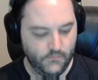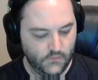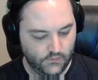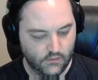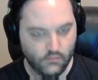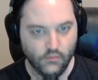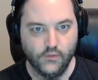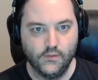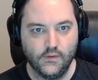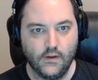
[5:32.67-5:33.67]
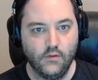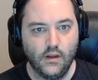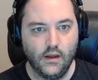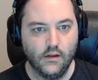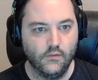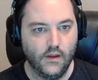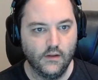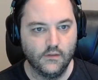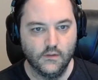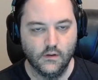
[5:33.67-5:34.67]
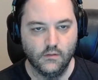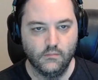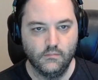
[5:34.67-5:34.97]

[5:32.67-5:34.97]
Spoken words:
It's going to rule 7 out of that cell.